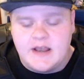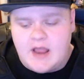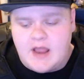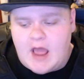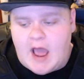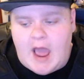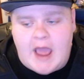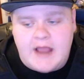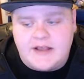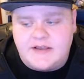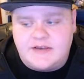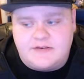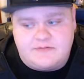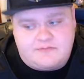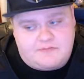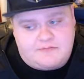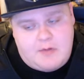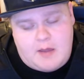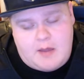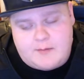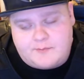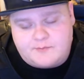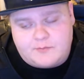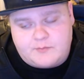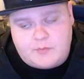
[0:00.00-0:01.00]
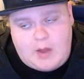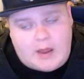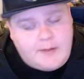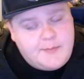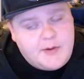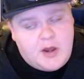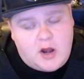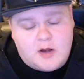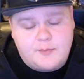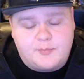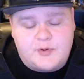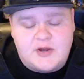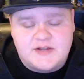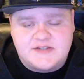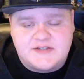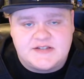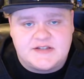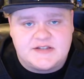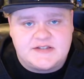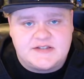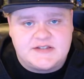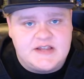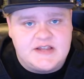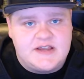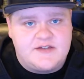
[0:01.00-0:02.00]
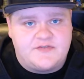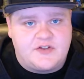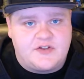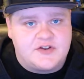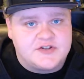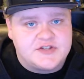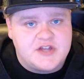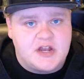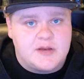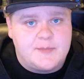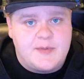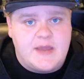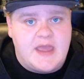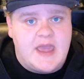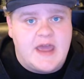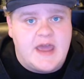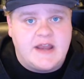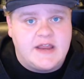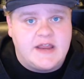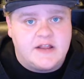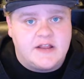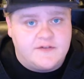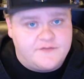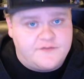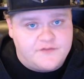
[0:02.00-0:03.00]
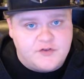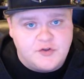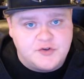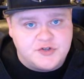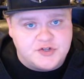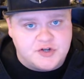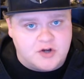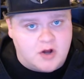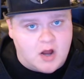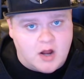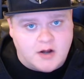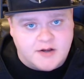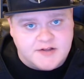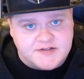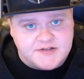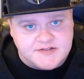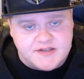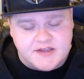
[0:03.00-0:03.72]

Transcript: I'd be hard pressed to see if there's going to be any in the future, honestly.